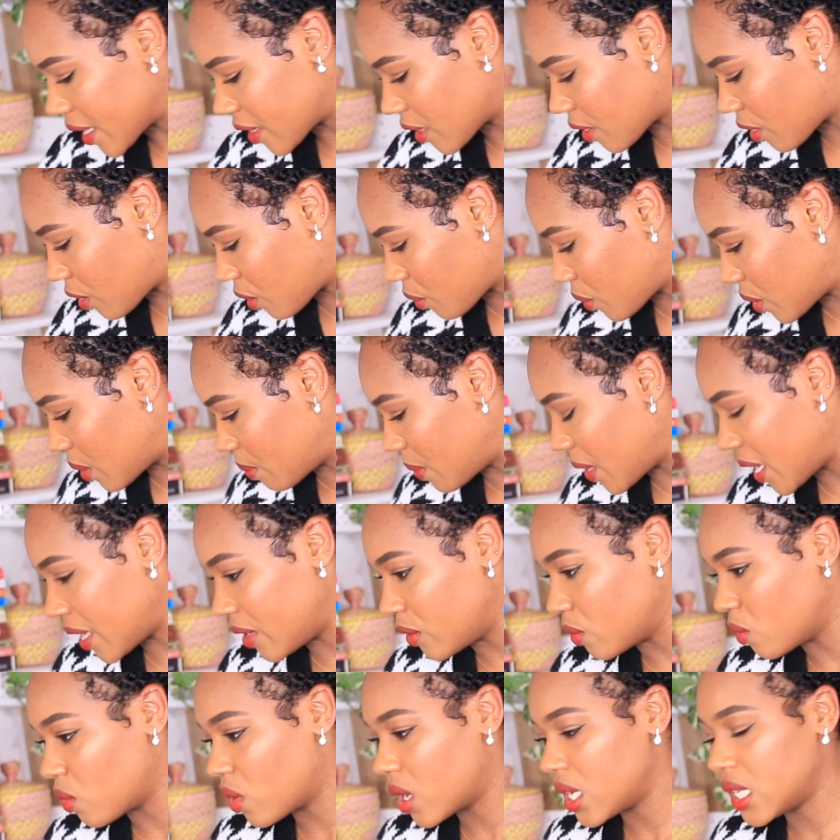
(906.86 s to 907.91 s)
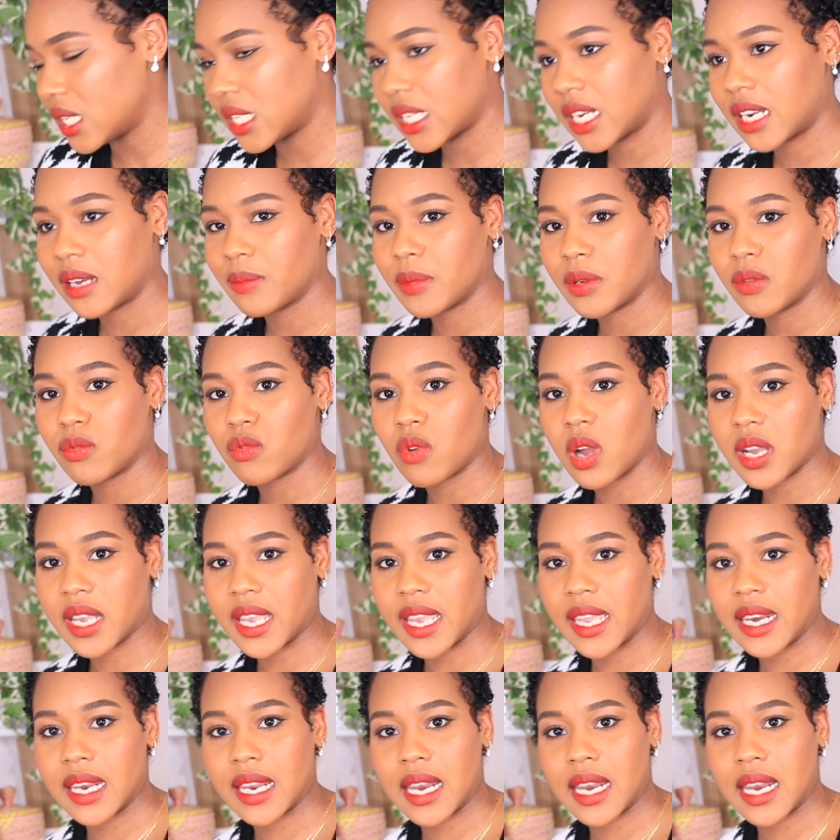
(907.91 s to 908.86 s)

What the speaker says: the 3 main ones that I'll be rocking.